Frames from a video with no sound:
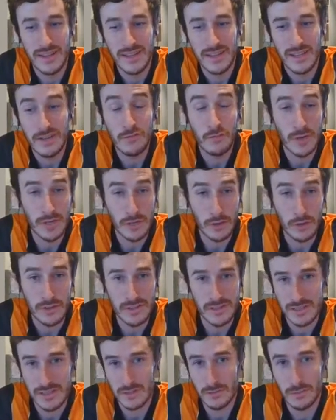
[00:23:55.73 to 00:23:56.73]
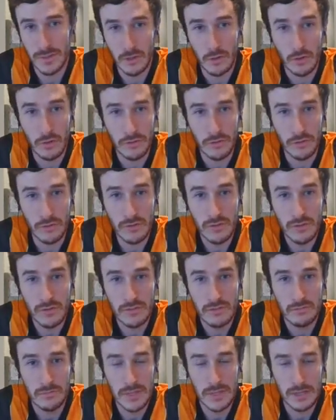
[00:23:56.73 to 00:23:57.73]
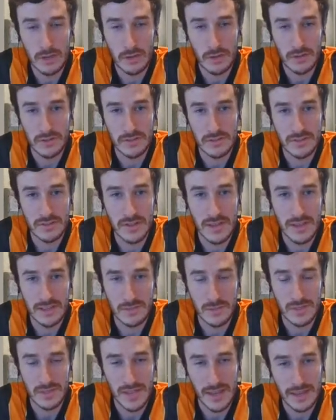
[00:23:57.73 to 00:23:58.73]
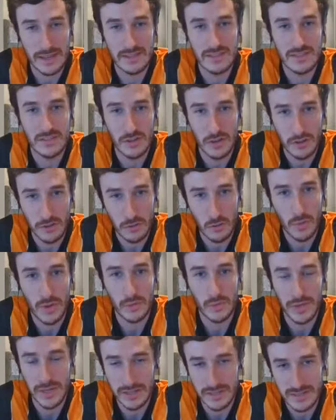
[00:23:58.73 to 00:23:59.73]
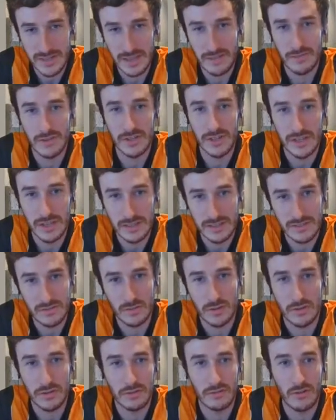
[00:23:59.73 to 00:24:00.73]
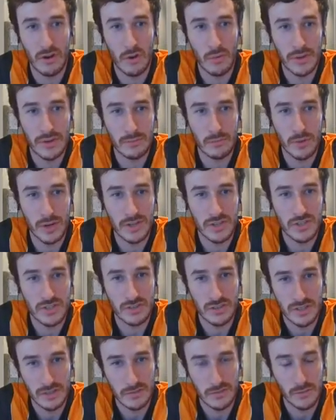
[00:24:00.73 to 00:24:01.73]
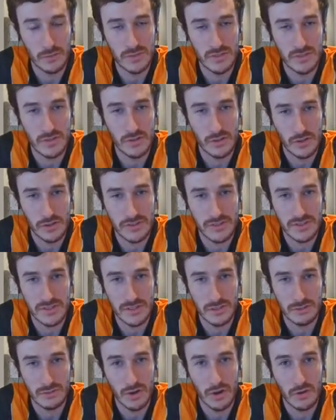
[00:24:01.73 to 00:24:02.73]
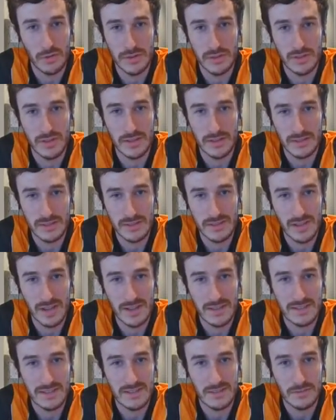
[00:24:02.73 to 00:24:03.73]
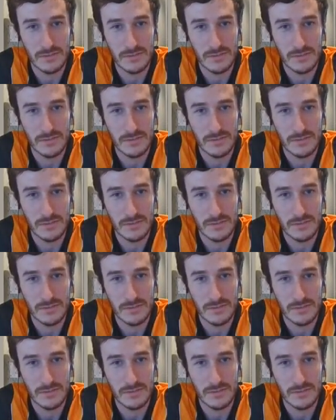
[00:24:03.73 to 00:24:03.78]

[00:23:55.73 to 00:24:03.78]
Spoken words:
if we lose, this would be awful. Because, as we say, it's the 1 win in 7, and it's sort of the growing pressure. And if it was 2 losses in a row, it starts to